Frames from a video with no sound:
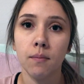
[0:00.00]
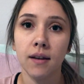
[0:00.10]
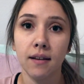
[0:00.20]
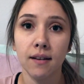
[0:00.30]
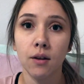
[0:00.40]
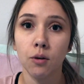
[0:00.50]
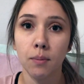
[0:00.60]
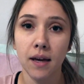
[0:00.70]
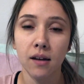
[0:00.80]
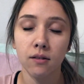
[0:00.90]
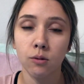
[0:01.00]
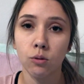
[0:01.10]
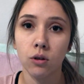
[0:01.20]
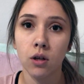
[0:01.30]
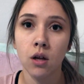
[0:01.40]
days that you'll be at
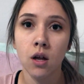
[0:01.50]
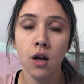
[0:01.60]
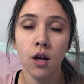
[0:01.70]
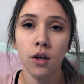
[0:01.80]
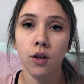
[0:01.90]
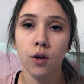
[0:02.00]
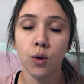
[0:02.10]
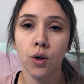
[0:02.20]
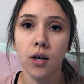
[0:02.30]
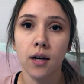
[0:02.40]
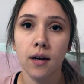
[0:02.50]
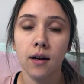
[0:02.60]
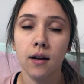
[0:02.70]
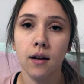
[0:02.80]
school, your